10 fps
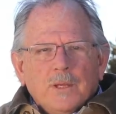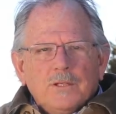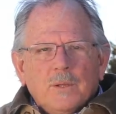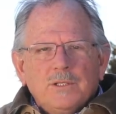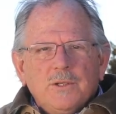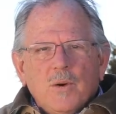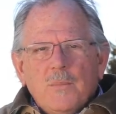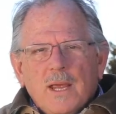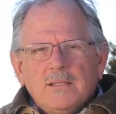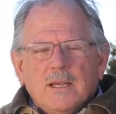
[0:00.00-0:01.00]
So it's so
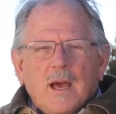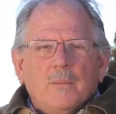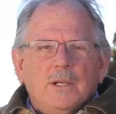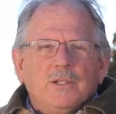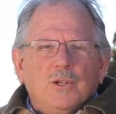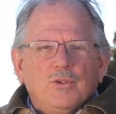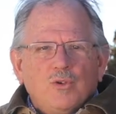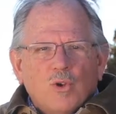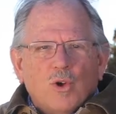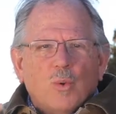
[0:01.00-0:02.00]
amazing how much
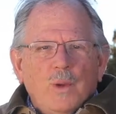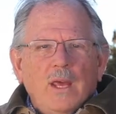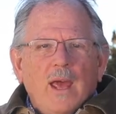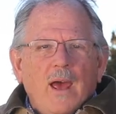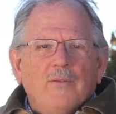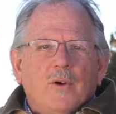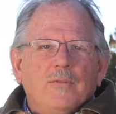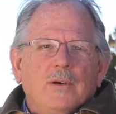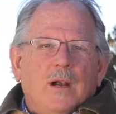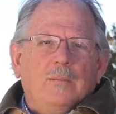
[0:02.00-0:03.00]
control we have
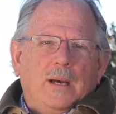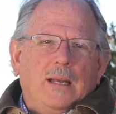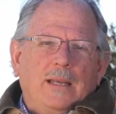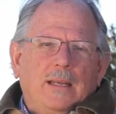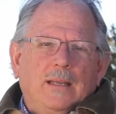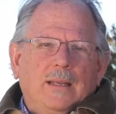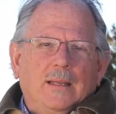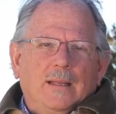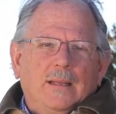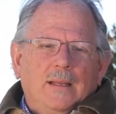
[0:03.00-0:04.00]
over our body.
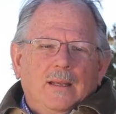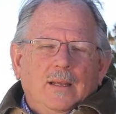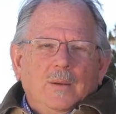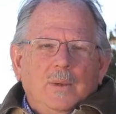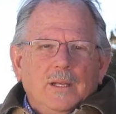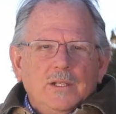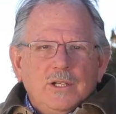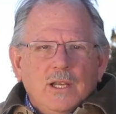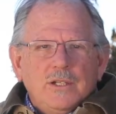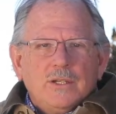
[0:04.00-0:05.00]
We can
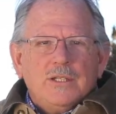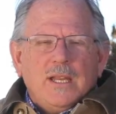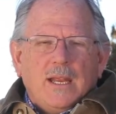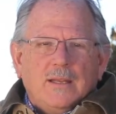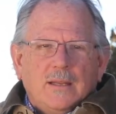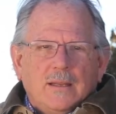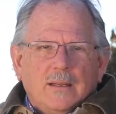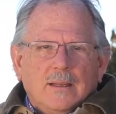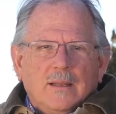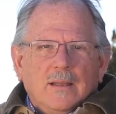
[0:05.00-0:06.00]
change our state.
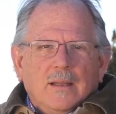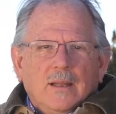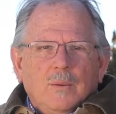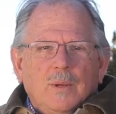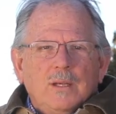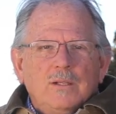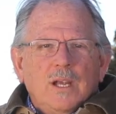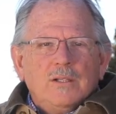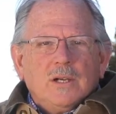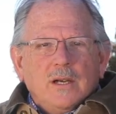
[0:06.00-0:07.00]
We can
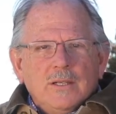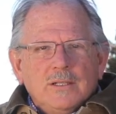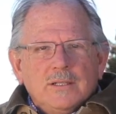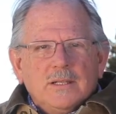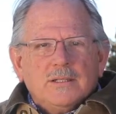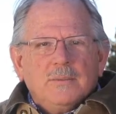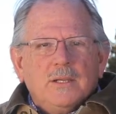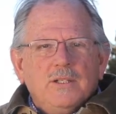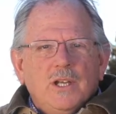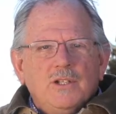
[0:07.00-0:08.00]
change our consciousness. We
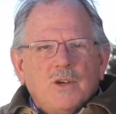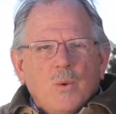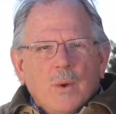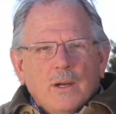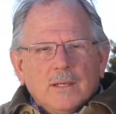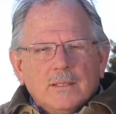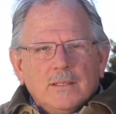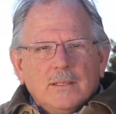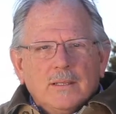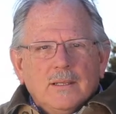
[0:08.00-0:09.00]
can change our awareness.